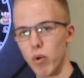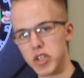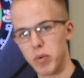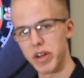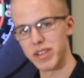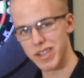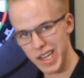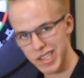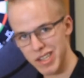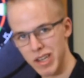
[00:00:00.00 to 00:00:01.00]

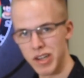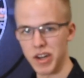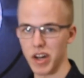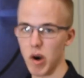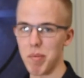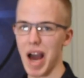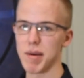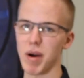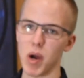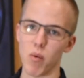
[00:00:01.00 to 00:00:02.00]
126, you're going to go
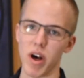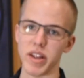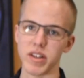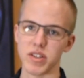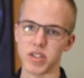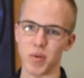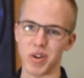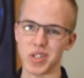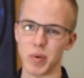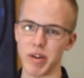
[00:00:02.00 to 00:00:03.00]
back by 1, so
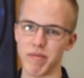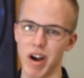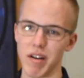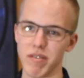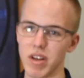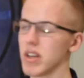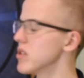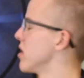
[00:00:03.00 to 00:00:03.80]
125. So